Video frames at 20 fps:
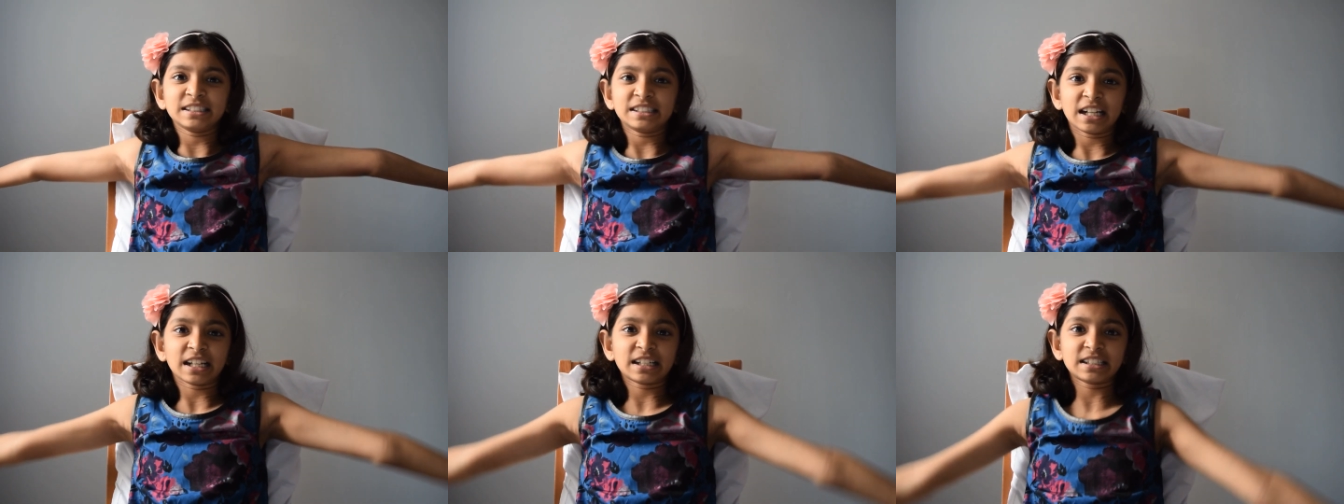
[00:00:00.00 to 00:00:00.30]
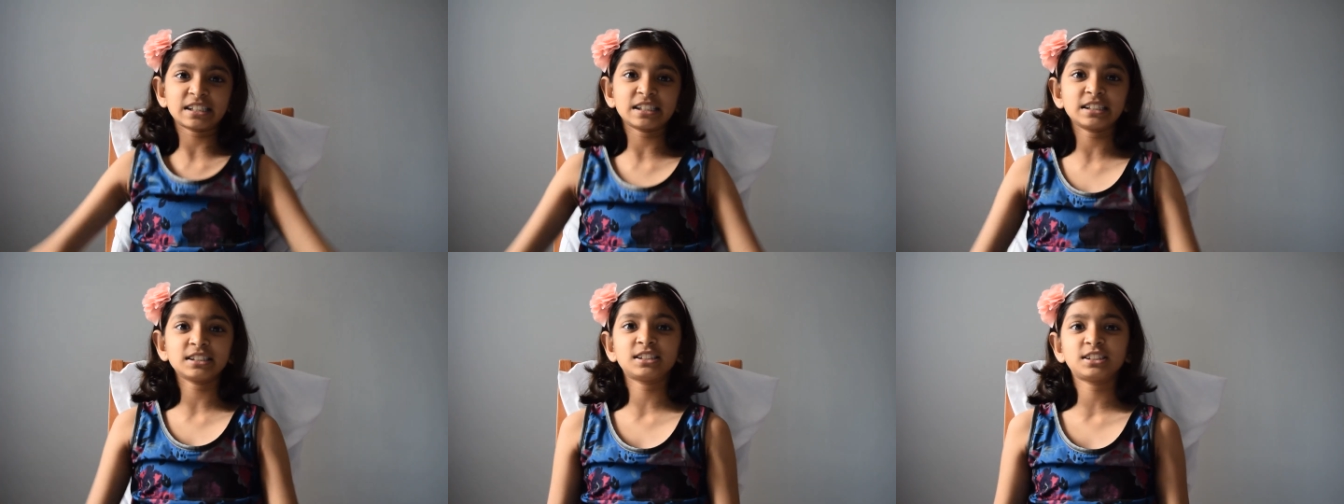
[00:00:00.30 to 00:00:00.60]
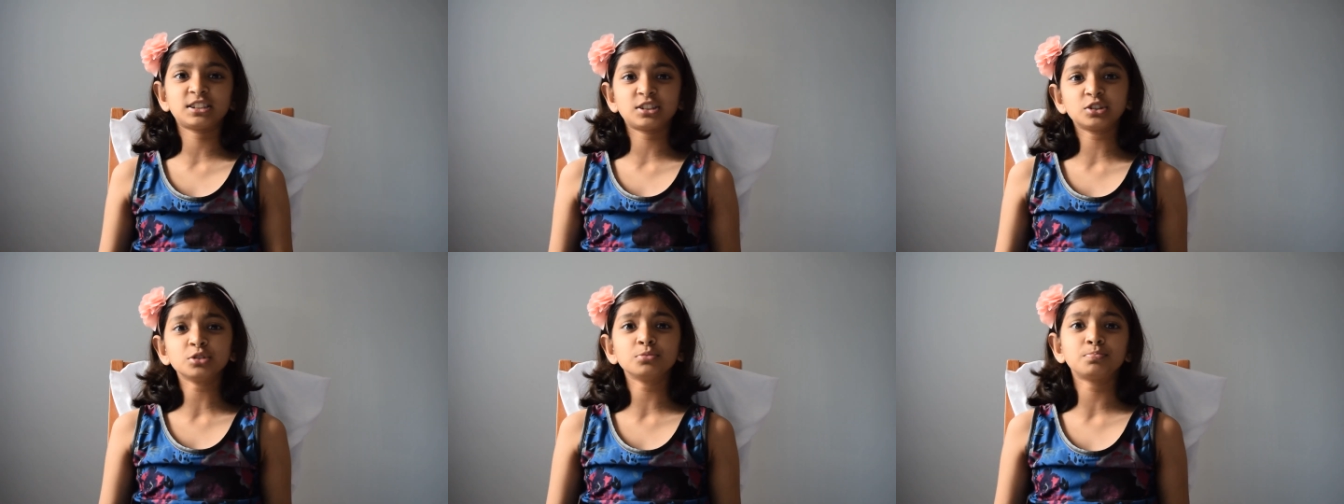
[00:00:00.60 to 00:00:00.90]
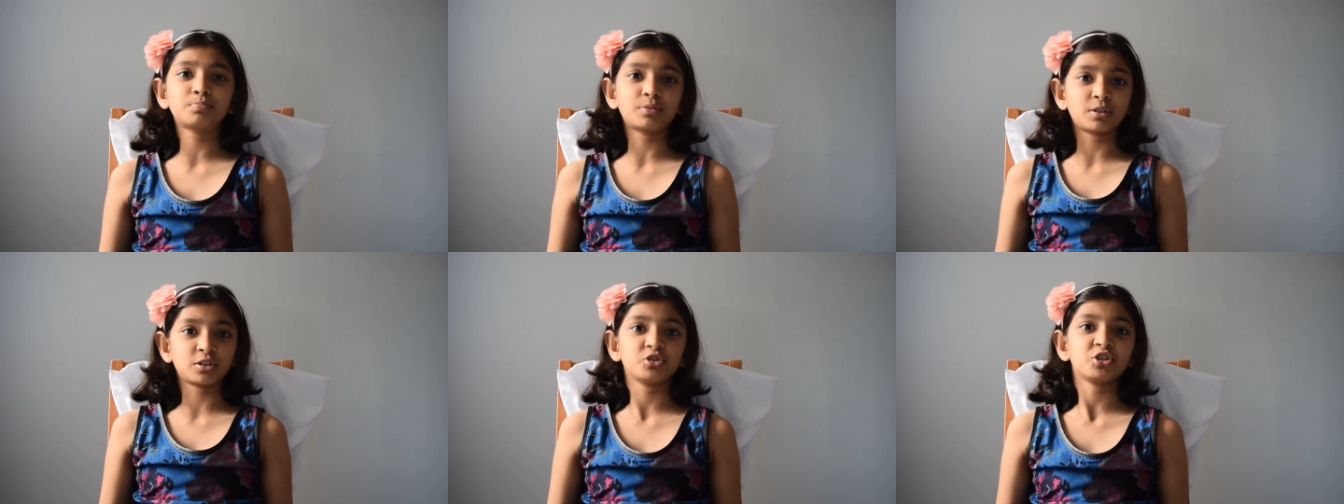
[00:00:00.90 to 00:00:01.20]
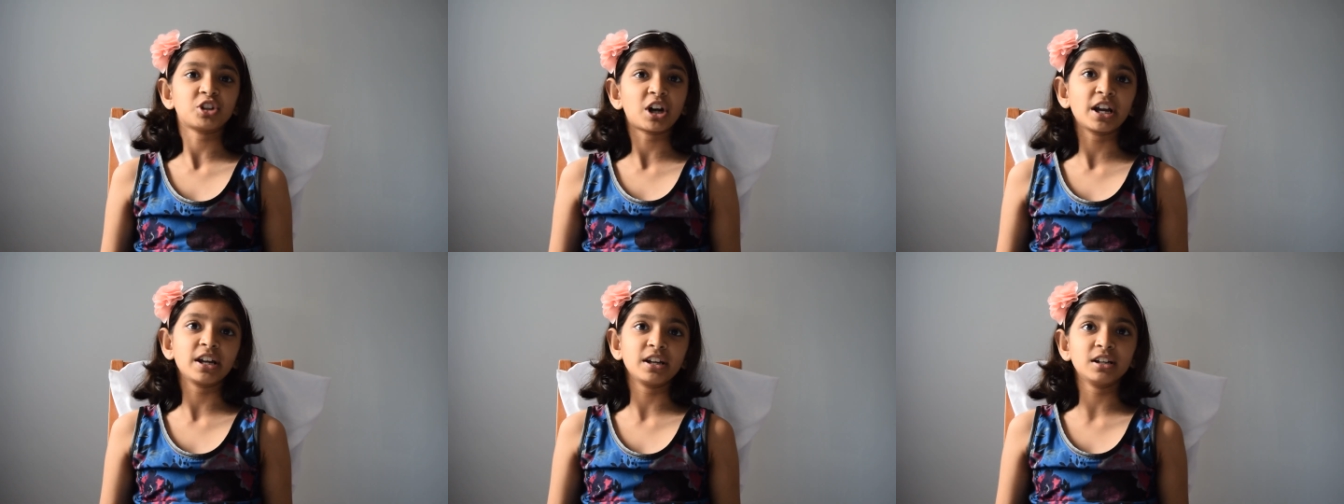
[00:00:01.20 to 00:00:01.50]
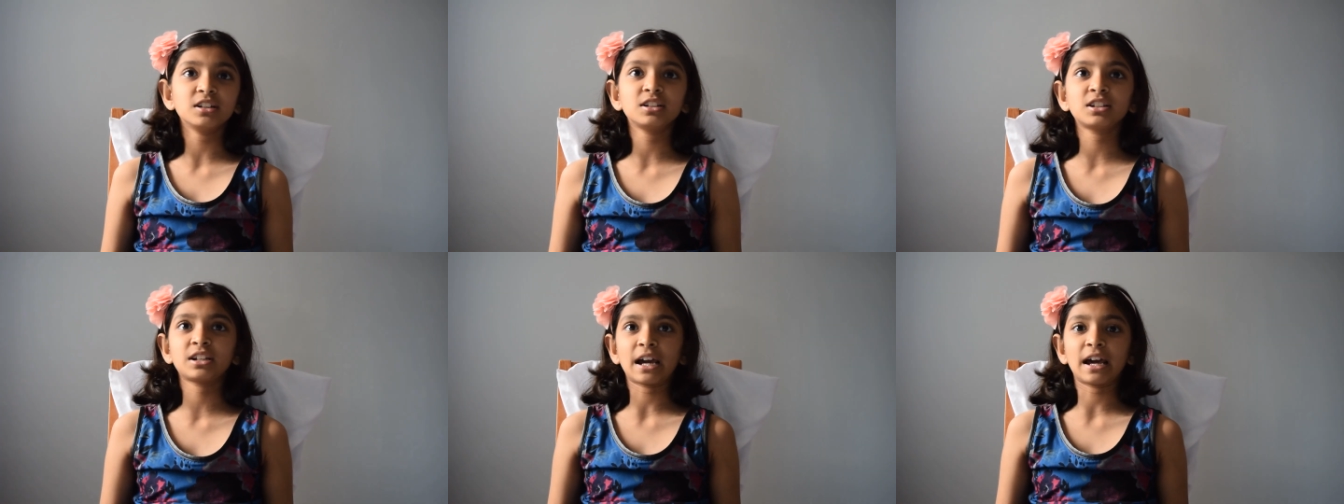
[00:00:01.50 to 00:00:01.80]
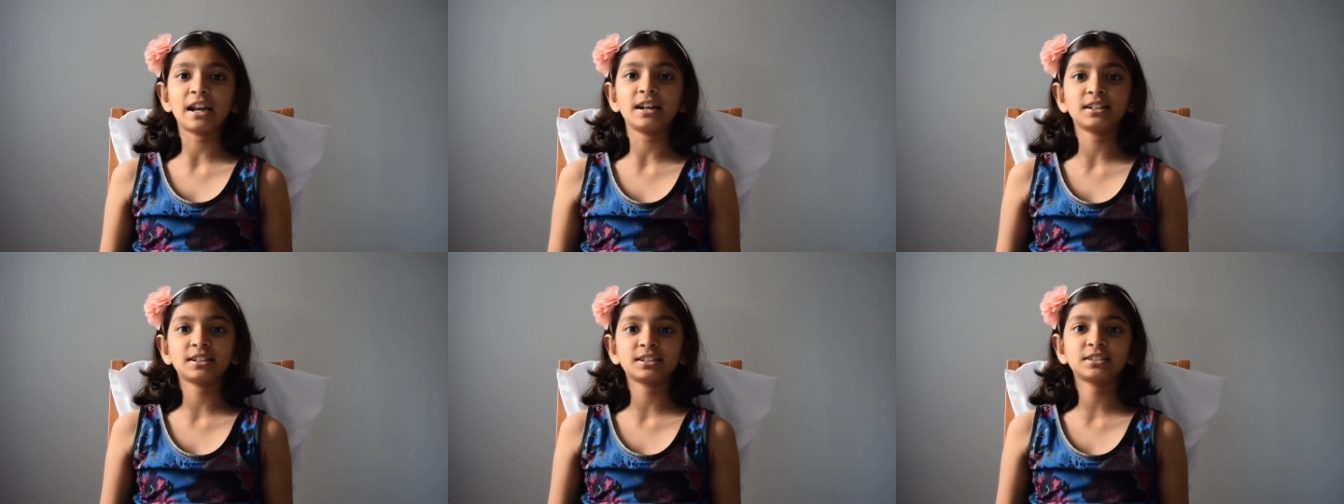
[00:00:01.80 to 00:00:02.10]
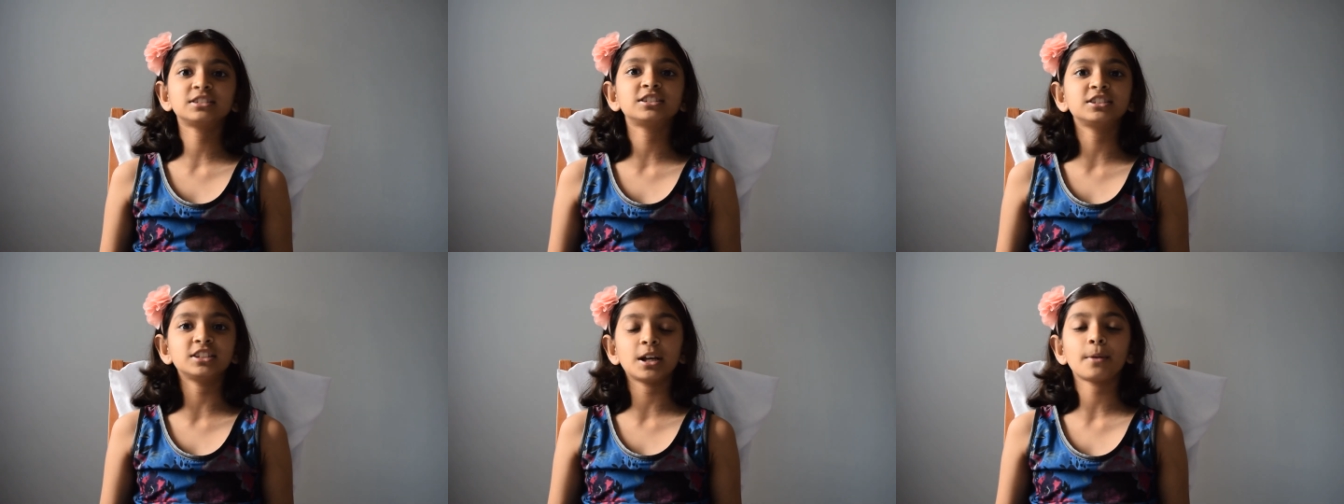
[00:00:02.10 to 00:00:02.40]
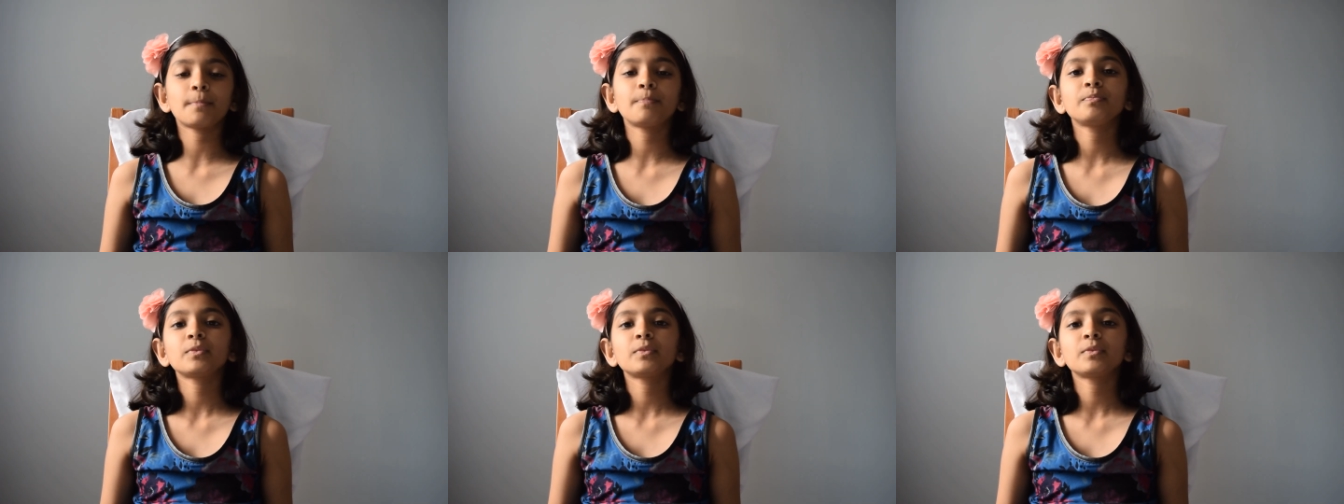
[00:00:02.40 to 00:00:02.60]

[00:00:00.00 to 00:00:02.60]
like a supergiant galaxy.